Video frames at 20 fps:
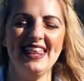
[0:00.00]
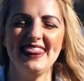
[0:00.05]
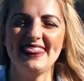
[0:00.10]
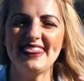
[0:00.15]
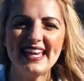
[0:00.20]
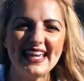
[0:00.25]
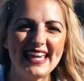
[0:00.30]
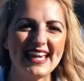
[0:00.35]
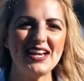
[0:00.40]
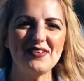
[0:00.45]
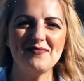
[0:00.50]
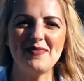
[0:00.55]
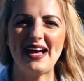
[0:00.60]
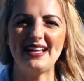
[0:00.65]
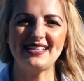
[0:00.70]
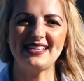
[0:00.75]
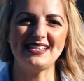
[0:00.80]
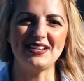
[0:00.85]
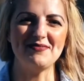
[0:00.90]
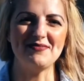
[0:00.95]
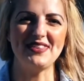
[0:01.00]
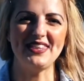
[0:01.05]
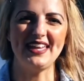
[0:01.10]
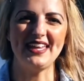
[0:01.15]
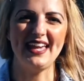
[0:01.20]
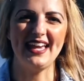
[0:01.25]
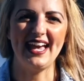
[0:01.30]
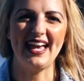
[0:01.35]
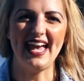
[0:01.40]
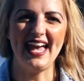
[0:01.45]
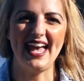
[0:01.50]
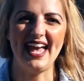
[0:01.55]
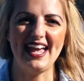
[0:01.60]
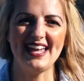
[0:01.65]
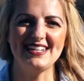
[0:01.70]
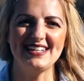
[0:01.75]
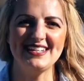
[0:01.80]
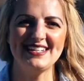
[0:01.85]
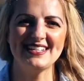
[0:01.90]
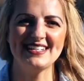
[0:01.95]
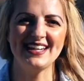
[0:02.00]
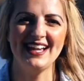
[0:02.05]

thinking about something, and